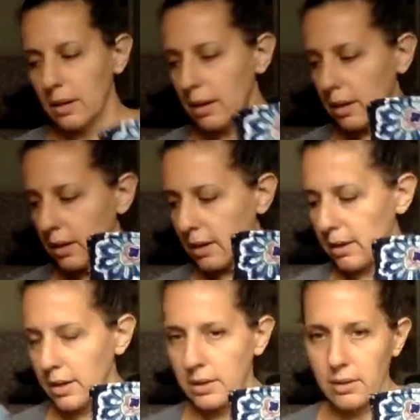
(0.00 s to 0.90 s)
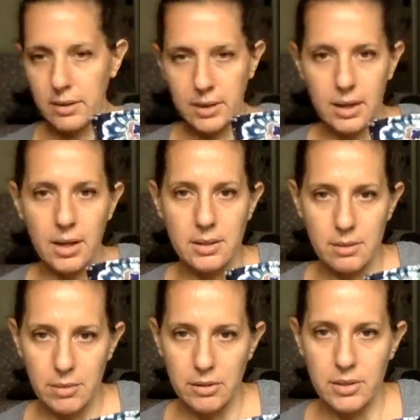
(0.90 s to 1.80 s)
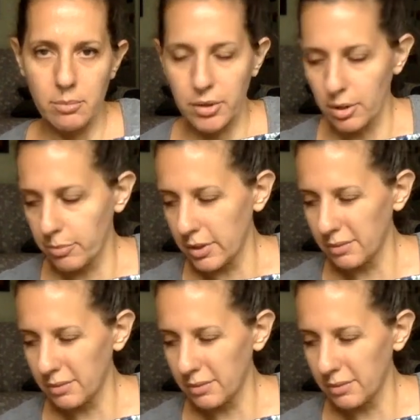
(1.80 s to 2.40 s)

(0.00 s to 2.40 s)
Uh, I know in the custom there's the purple.